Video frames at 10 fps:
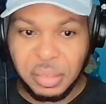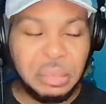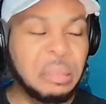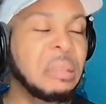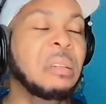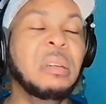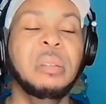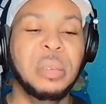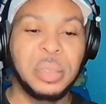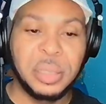
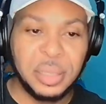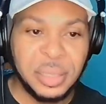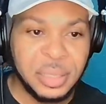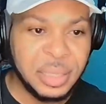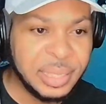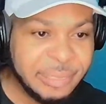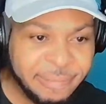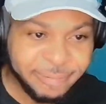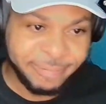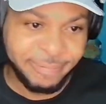Let me
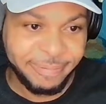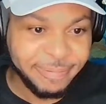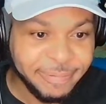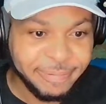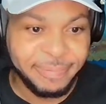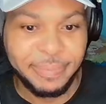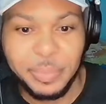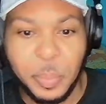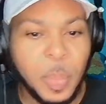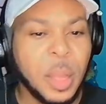redeem on
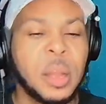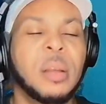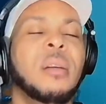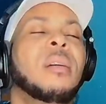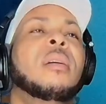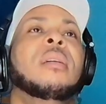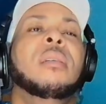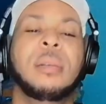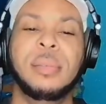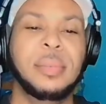myself
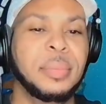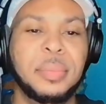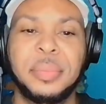tonight.